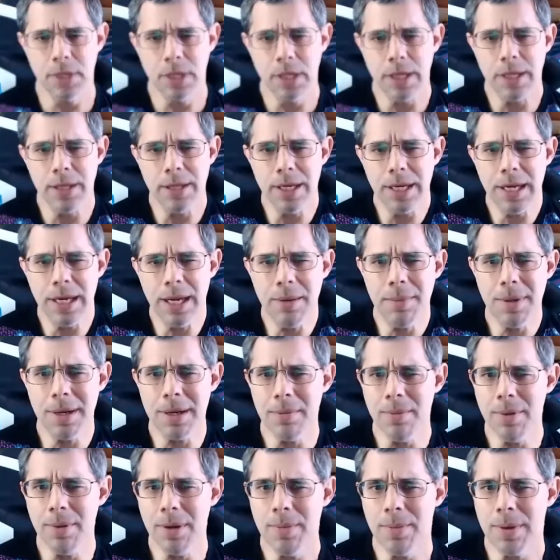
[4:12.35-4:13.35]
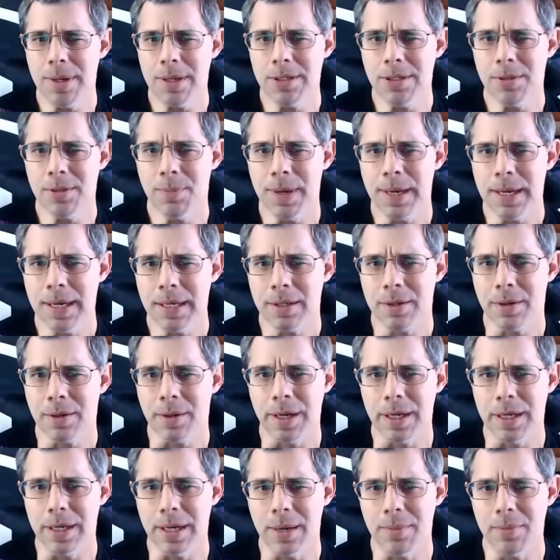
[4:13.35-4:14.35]
I think it might have been in my Japan
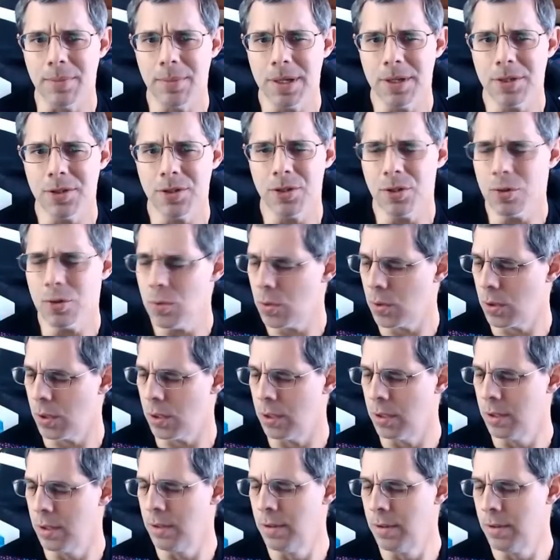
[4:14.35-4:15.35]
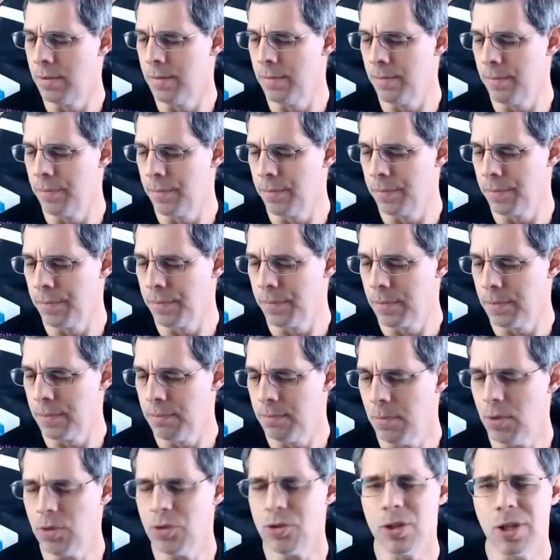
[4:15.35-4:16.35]
crate. I'm not sure.
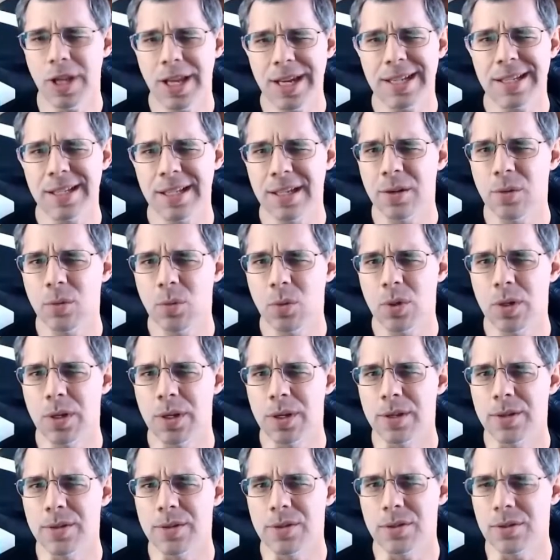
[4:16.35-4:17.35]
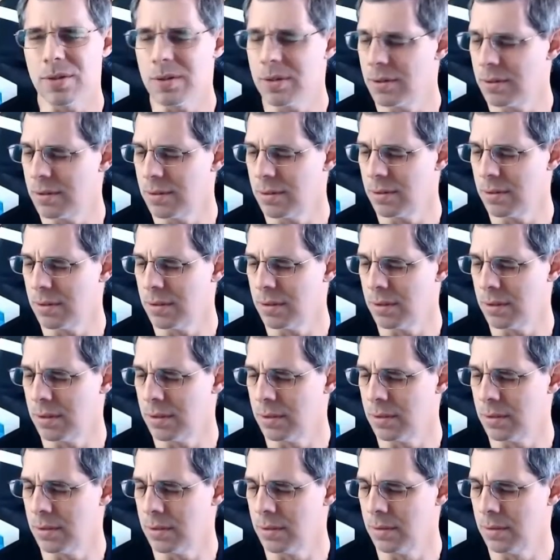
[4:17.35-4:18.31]
Most likely it was. Uh,